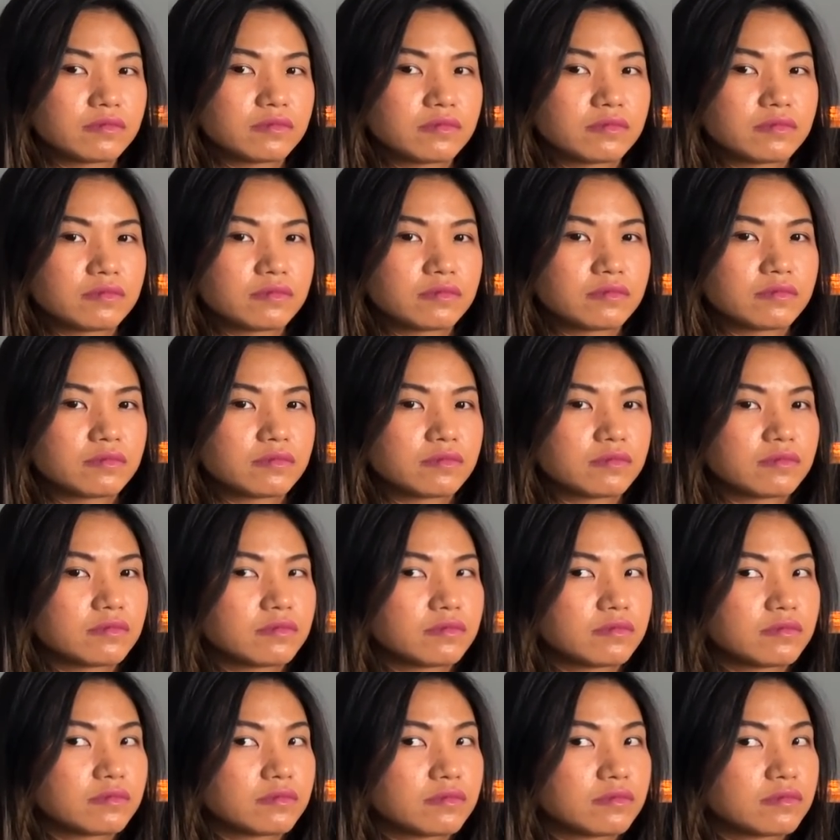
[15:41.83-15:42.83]

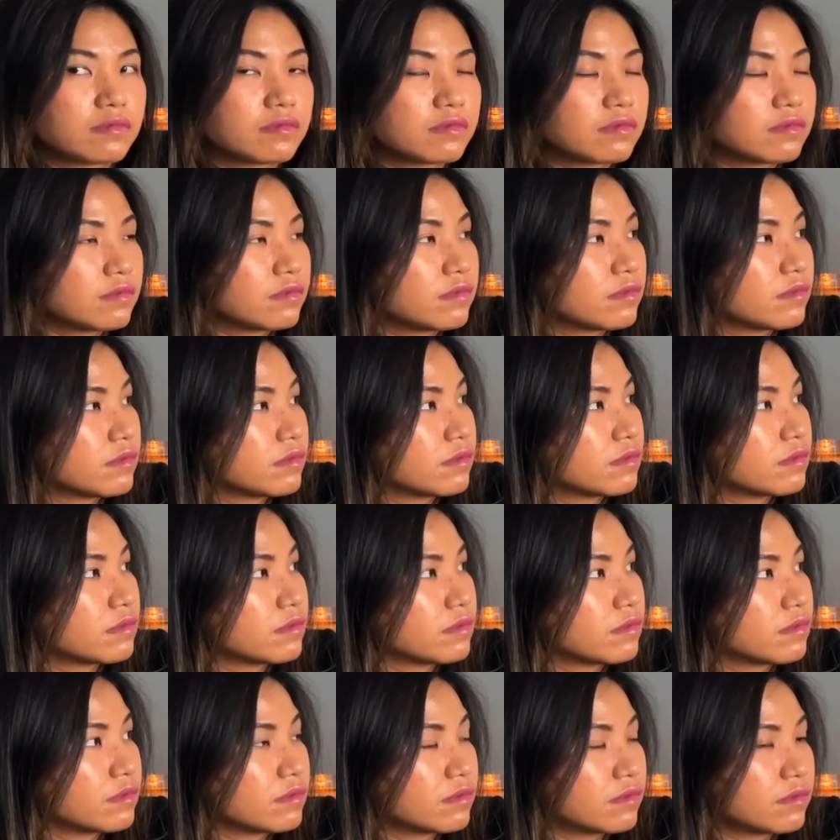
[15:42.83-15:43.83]

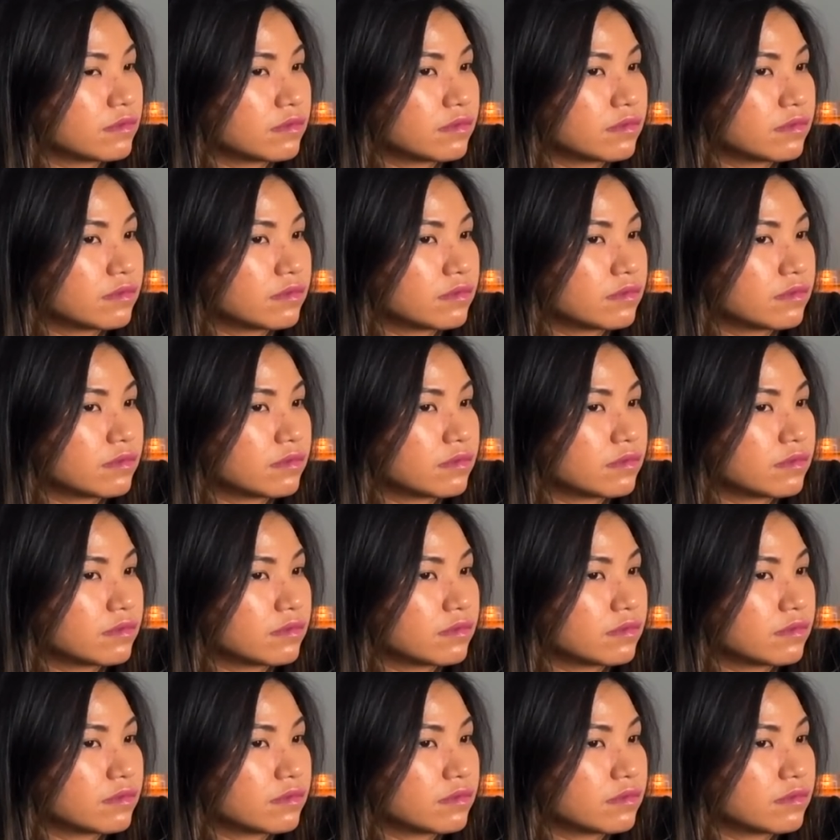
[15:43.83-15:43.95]
The person shown says nothing.